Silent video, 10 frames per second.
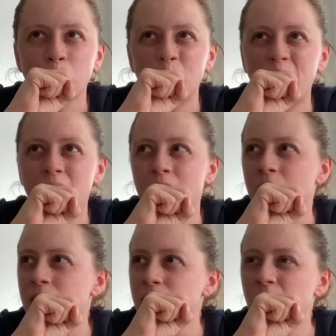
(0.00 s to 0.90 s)

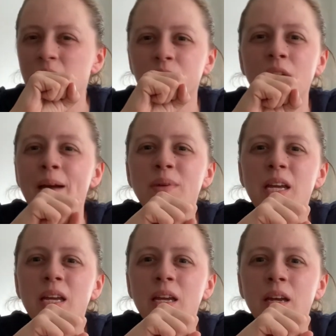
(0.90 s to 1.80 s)
the Little
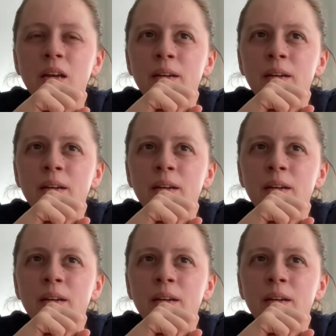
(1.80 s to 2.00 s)
Debbie,